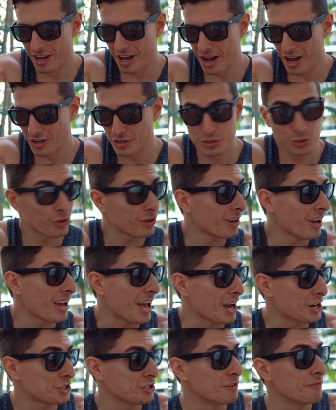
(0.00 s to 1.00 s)
Uh, Jordan and
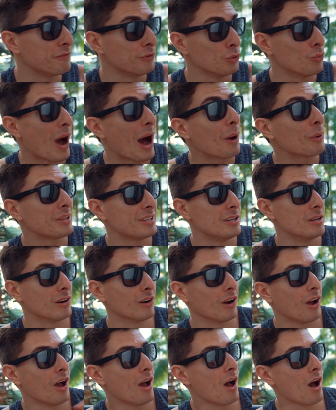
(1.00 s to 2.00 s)
I actually flew out
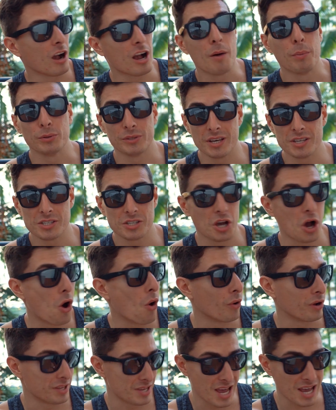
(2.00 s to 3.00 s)
here couple days
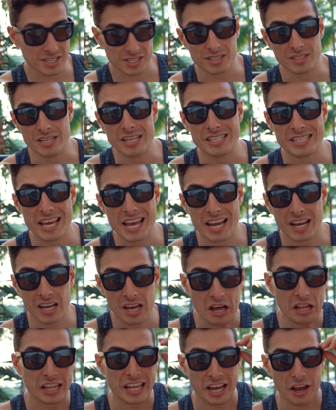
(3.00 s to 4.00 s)
ago, and yes, it did take
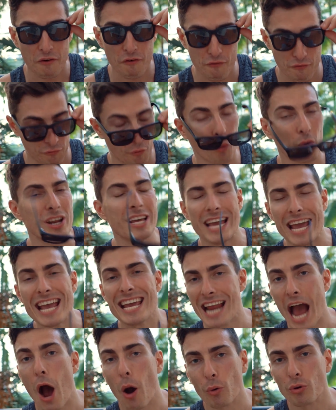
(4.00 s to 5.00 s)
like
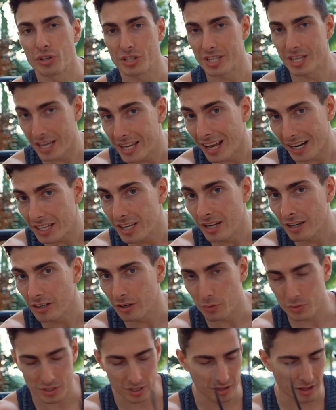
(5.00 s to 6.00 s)
48 hours to get
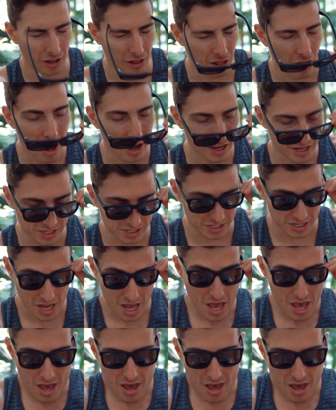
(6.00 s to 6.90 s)
here. It was like the longest